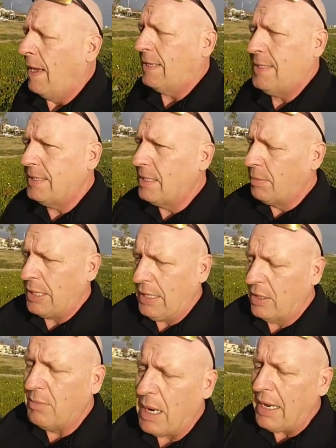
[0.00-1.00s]
I see somebody
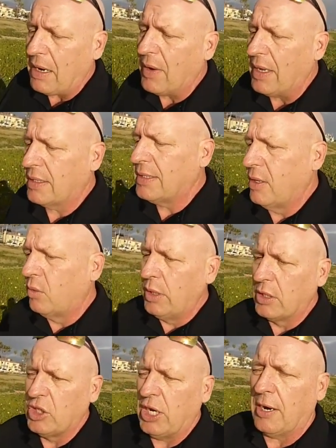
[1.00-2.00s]
here in my area that's in a
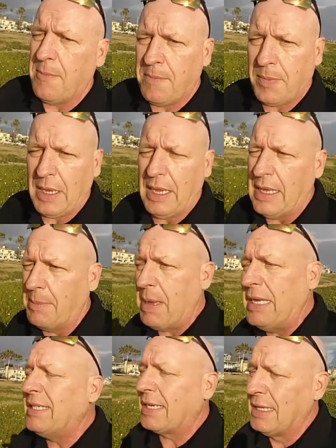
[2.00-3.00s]
wheelchair, and they
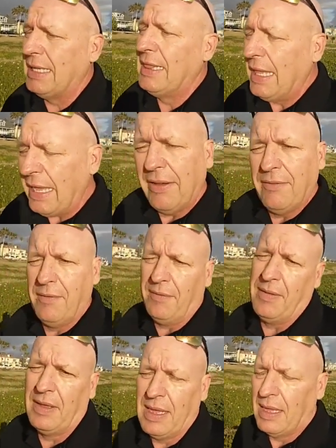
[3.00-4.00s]
basically live
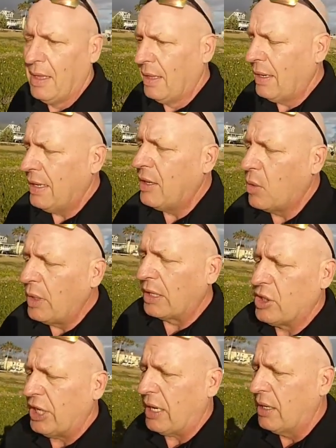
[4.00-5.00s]
in their
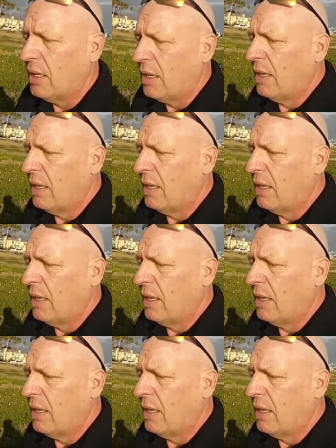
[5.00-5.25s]
wheelchair.